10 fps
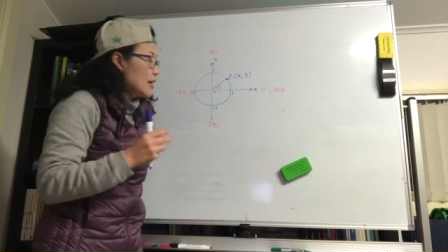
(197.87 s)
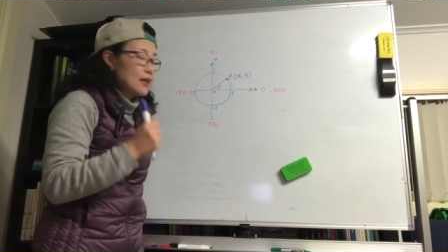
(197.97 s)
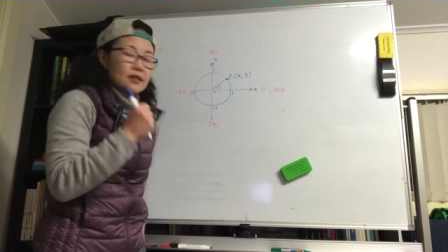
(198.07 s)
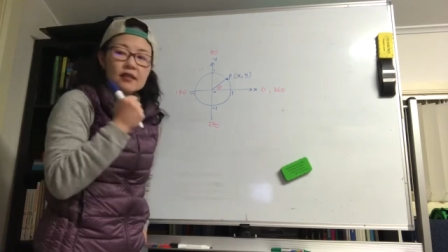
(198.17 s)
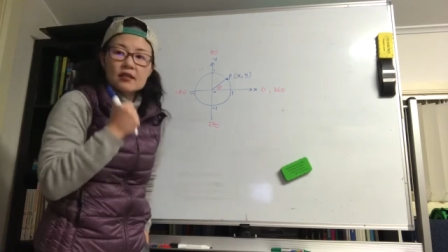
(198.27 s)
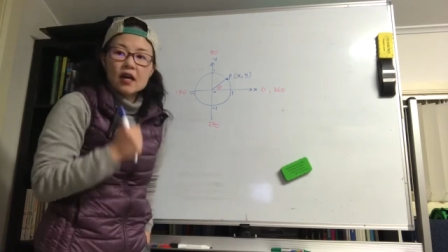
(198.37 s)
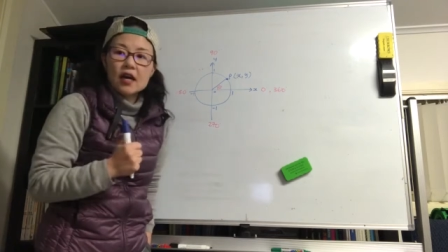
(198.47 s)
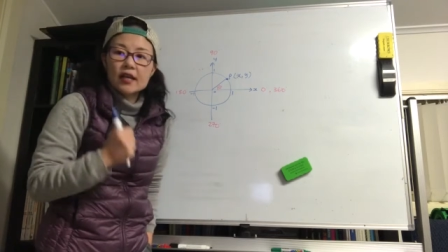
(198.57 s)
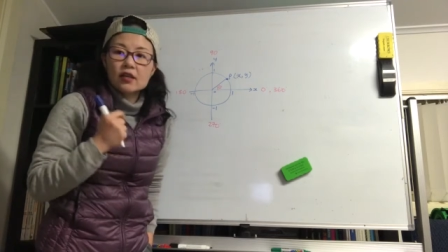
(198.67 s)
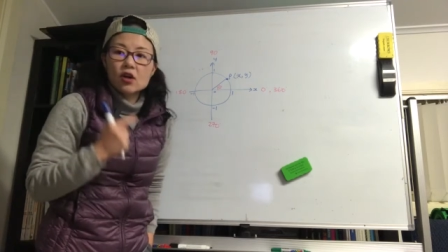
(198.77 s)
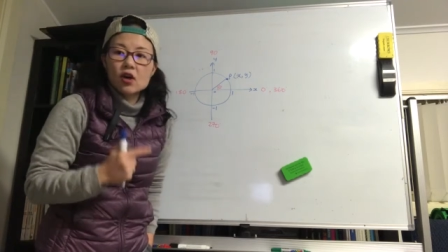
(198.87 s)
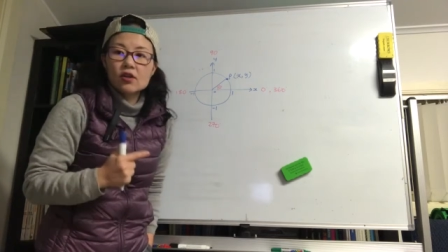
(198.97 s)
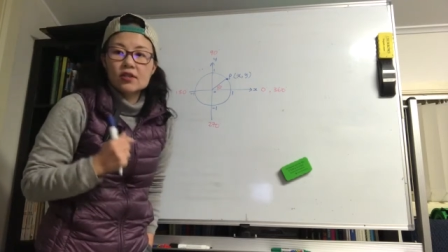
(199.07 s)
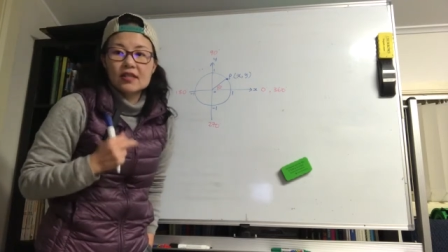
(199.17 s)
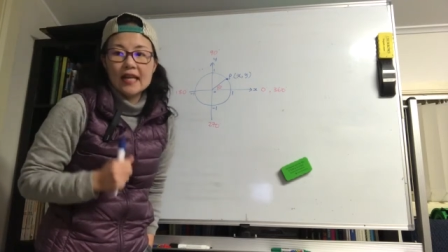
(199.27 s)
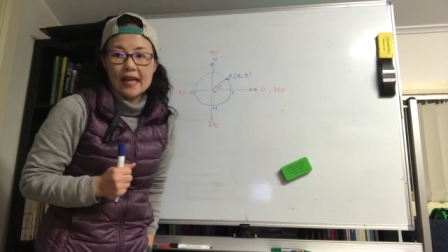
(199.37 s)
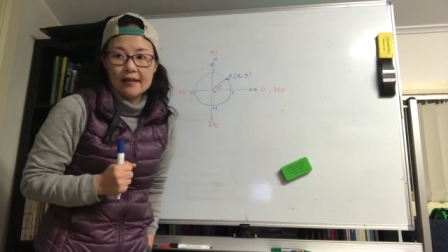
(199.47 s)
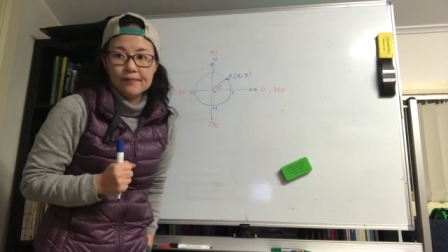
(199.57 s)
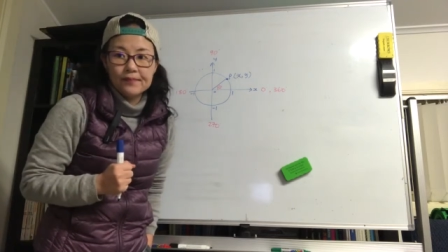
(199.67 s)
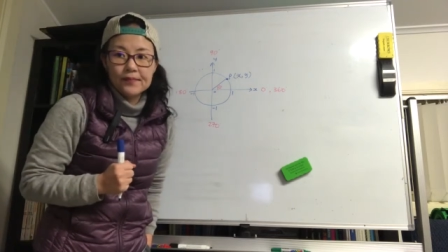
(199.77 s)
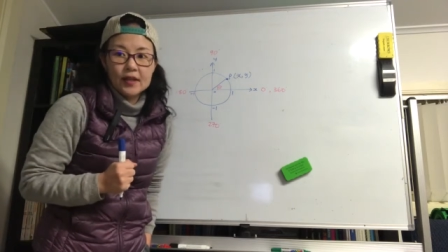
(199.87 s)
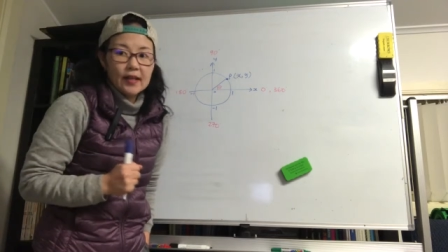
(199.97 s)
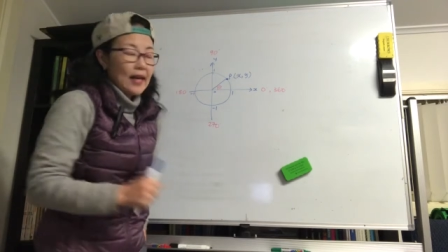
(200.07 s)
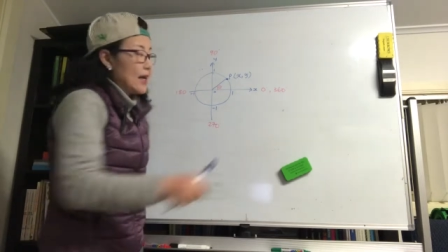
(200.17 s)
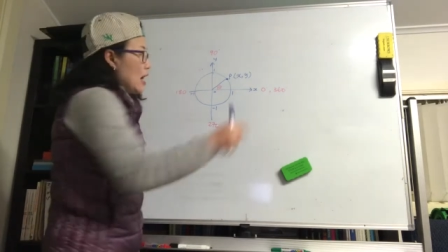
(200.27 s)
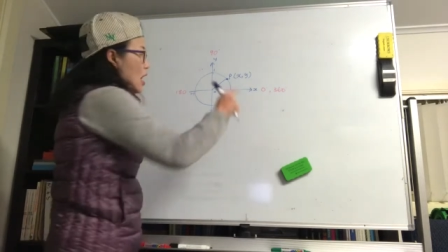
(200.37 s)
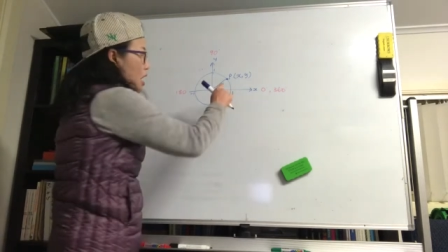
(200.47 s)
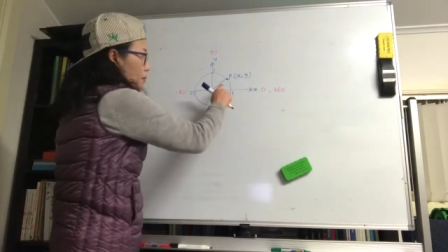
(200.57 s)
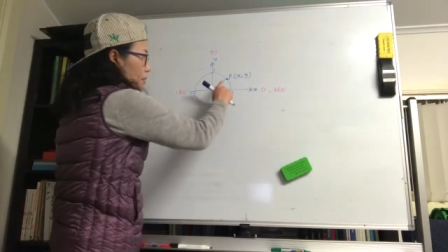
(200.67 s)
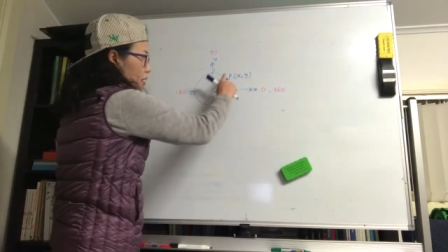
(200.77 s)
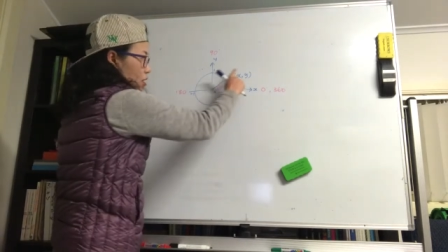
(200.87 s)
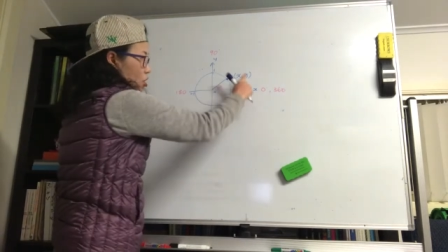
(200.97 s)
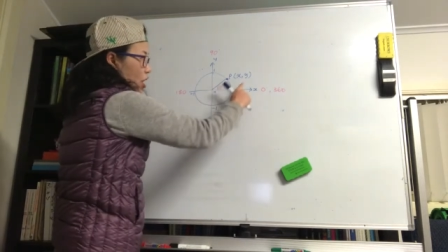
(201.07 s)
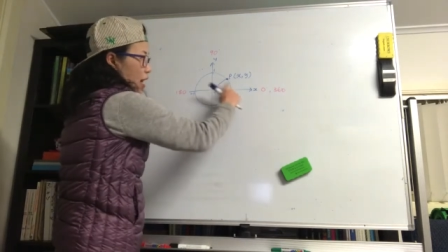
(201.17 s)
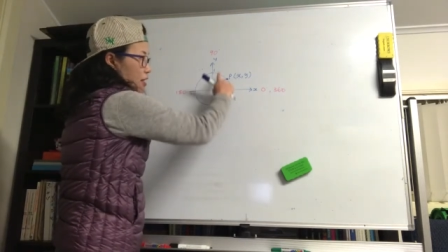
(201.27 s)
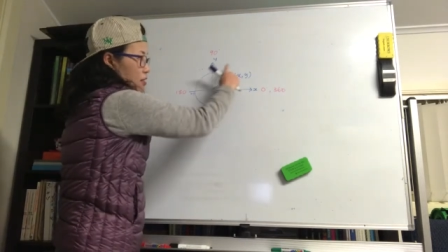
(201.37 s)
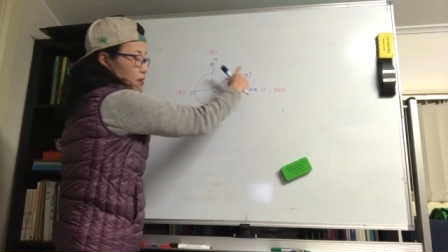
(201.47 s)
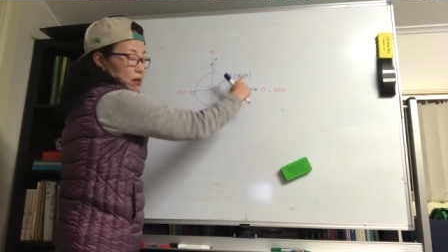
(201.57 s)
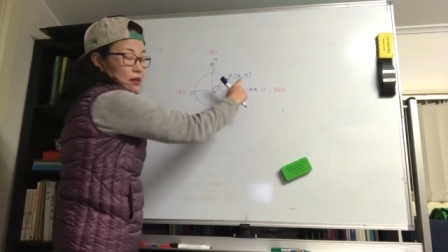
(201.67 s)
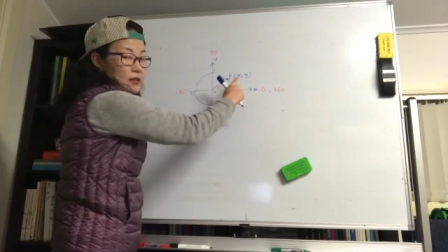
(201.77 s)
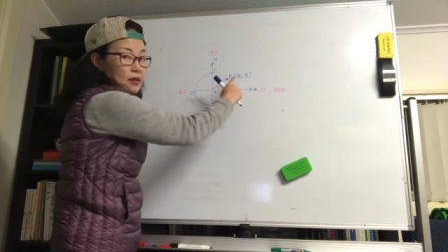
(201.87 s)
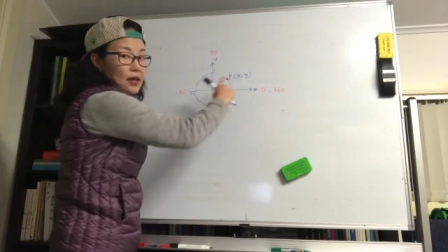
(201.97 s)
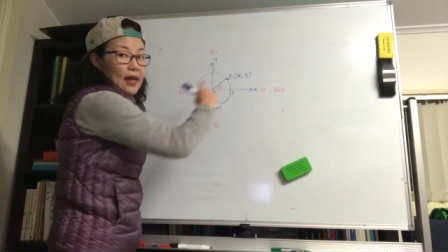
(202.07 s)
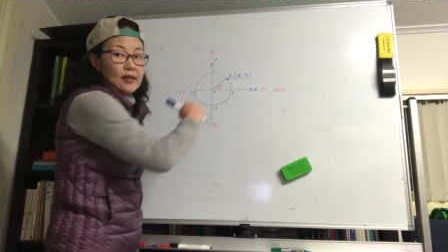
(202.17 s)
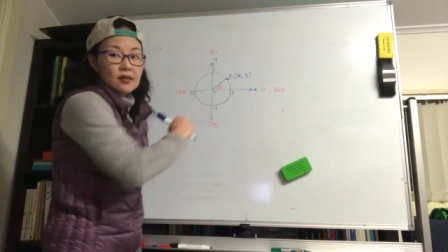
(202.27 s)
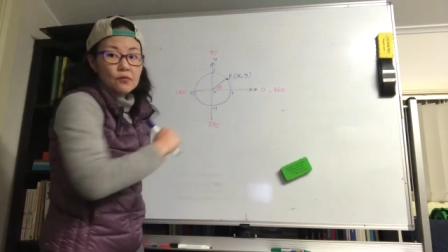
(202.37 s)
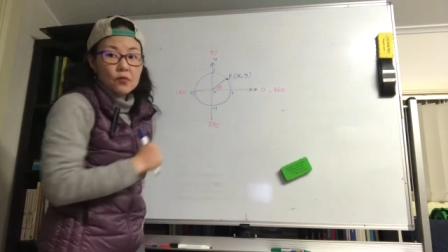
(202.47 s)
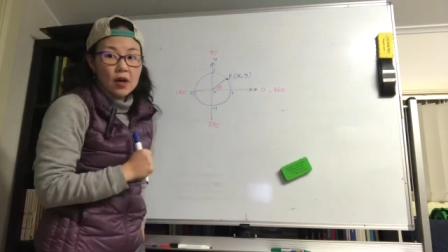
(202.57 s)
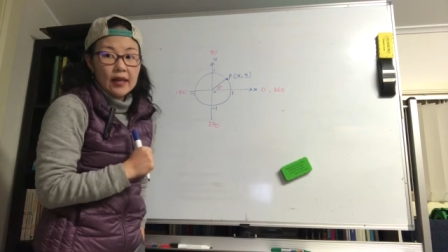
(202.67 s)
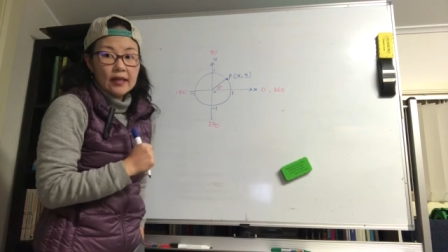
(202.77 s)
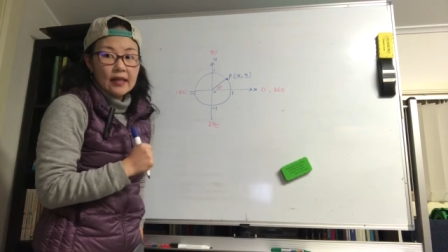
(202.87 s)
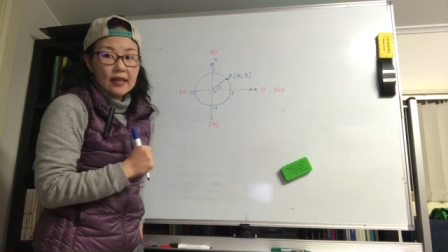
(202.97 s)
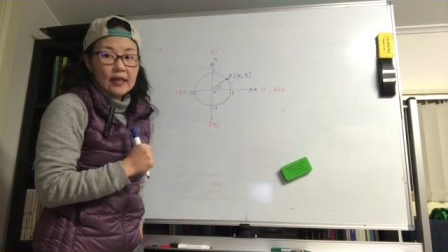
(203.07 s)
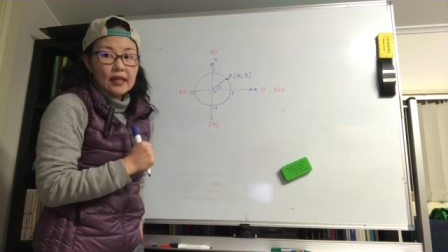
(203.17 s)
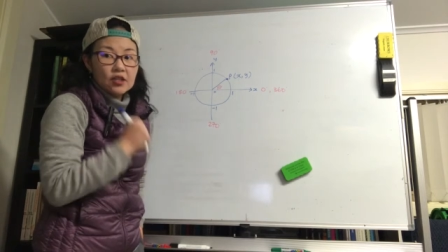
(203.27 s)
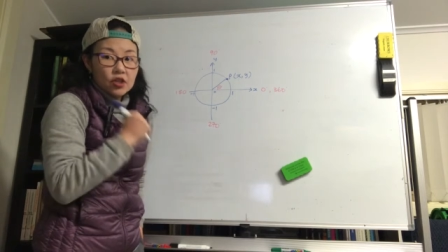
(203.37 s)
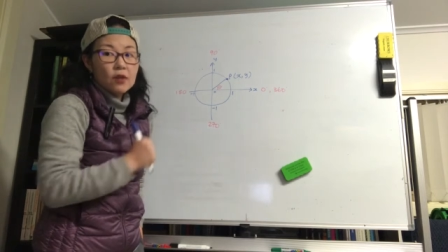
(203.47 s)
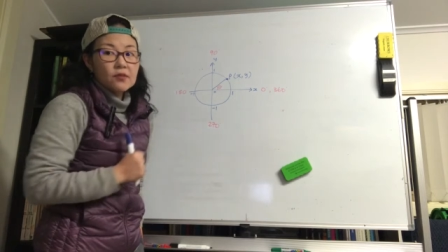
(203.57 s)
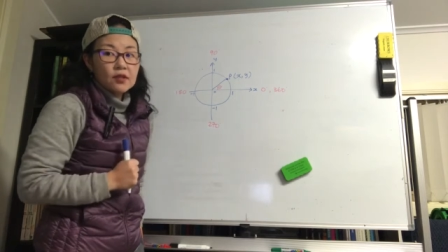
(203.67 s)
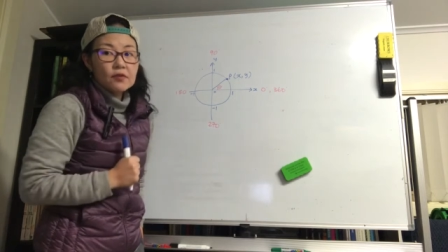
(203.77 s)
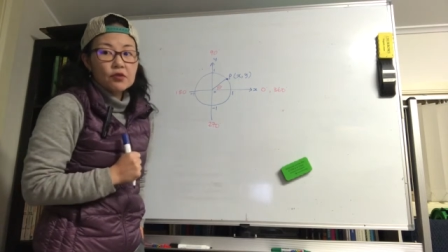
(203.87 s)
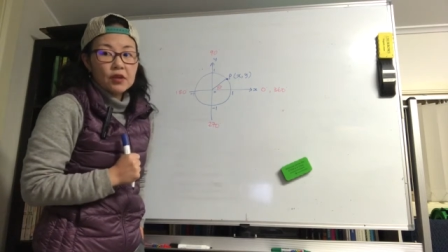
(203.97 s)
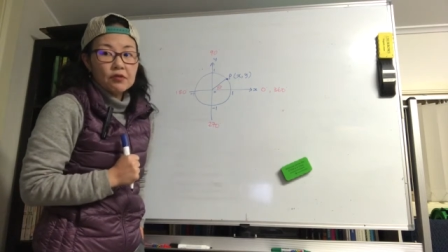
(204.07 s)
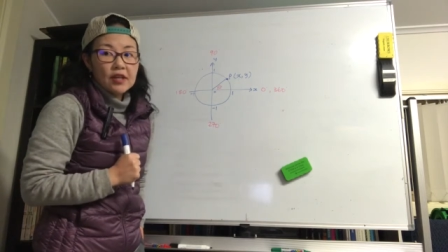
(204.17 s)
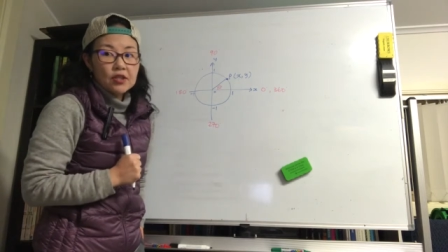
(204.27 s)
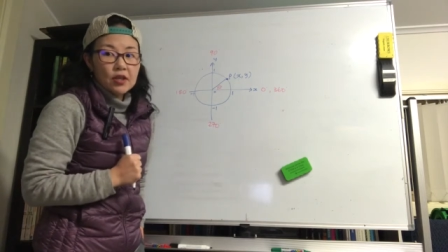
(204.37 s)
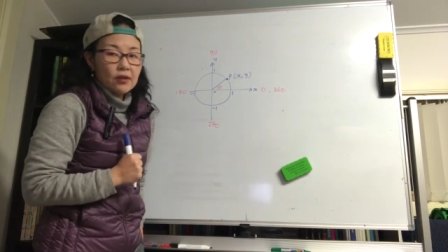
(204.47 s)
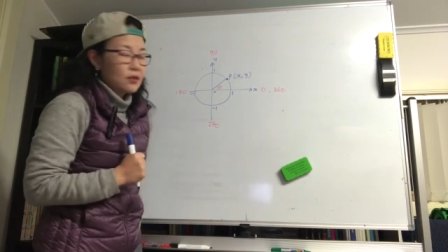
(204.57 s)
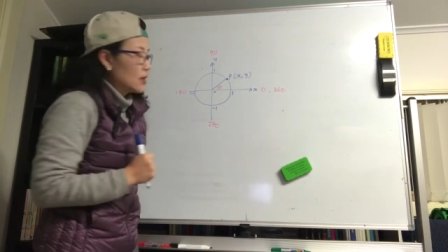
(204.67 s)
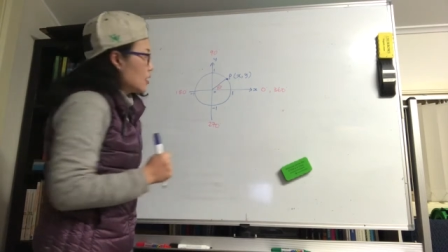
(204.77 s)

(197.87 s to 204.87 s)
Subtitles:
It's a sine, cos, tan, okay? I'm going to change this x and y in terms of trig ratios.